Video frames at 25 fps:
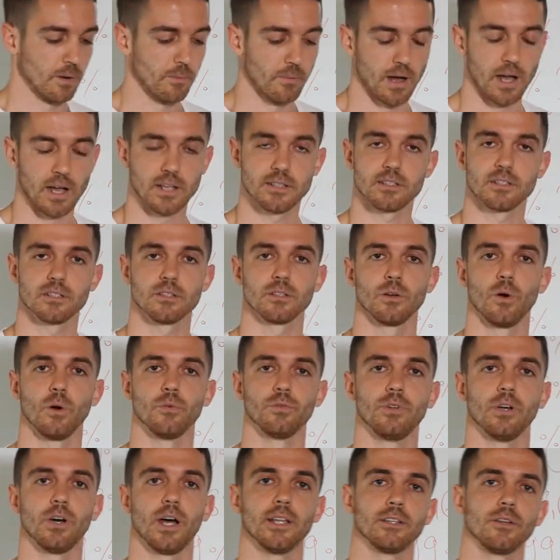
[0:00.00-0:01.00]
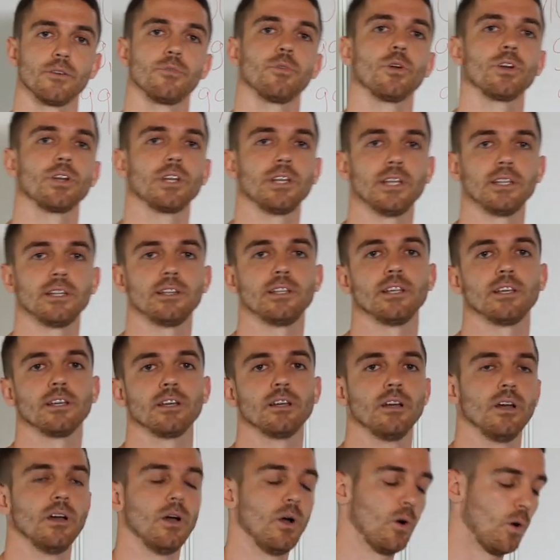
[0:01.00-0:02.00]
mass of the underfloor
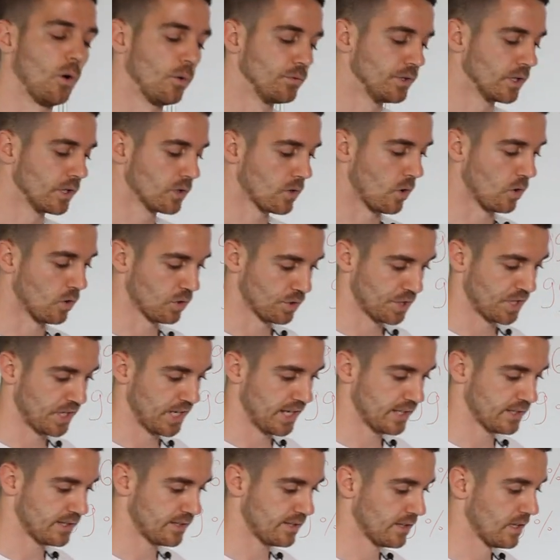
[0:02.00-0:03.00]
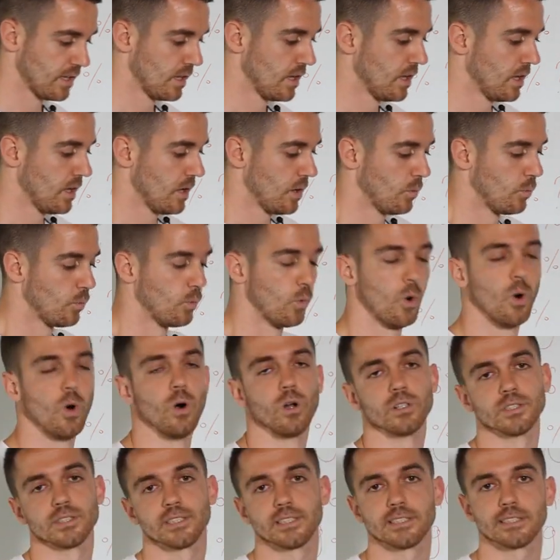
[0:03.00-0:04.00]
heating, of the concrete,
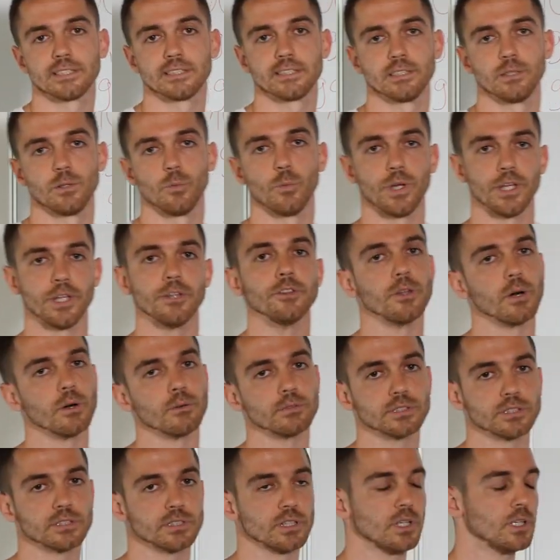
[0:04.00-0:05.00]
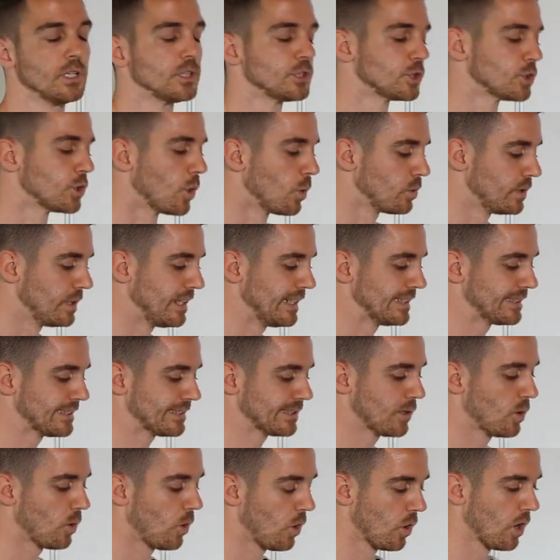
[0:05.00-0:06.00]
wall, windows. So
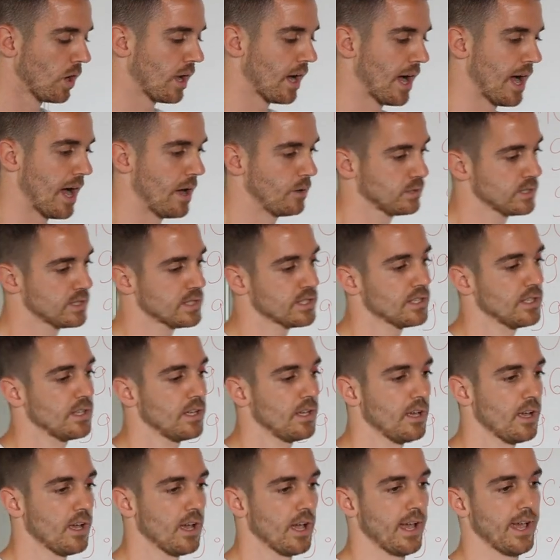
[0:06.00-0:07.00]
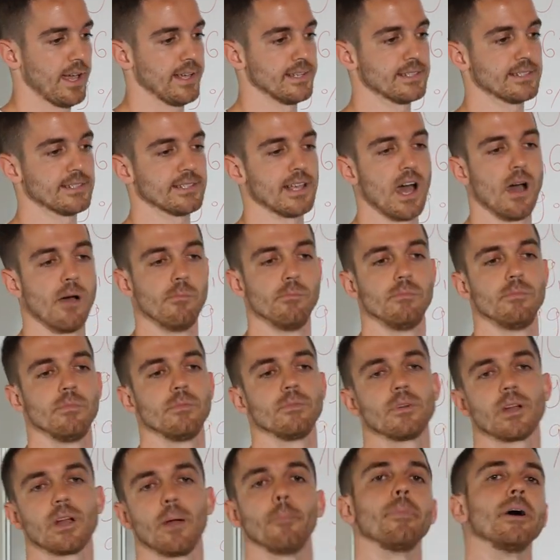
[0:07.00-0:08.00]
this whole house has some
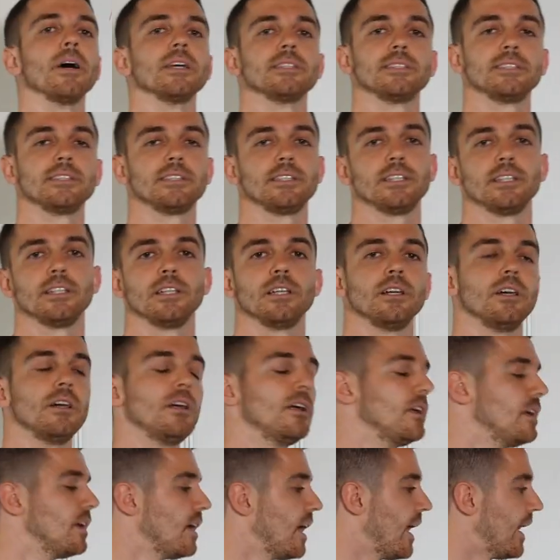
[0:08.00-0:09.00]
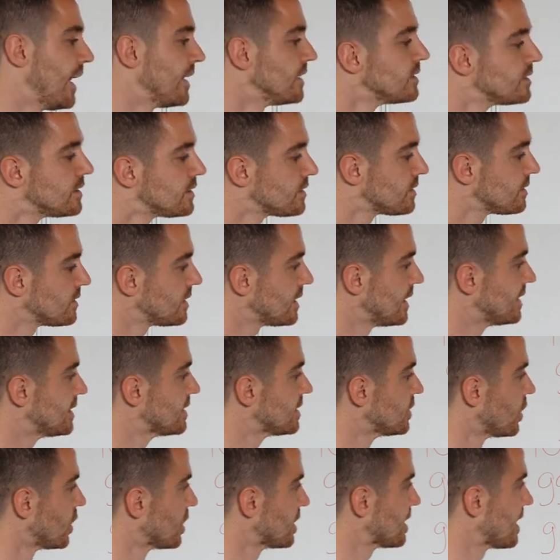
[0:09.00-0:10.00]
capacity. And
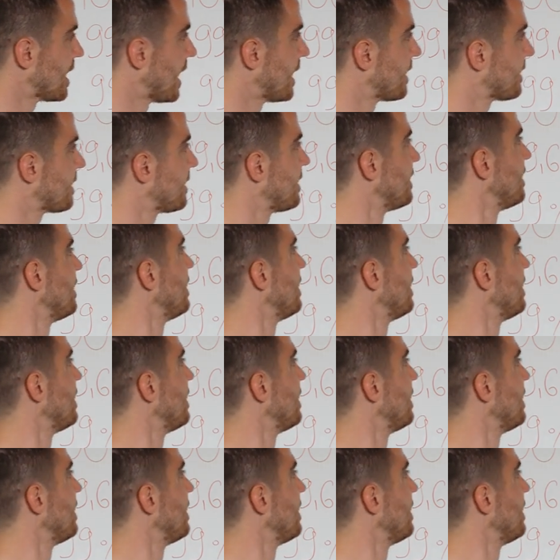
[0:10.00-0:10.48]
it's not like